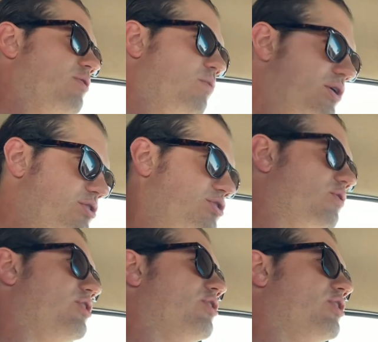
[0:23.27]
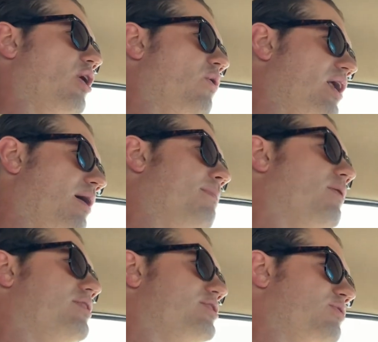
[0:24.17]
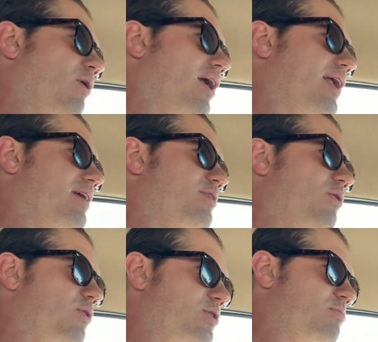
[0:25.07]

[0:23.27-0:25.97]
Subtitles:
Or when you're going up on the squat out of the hole,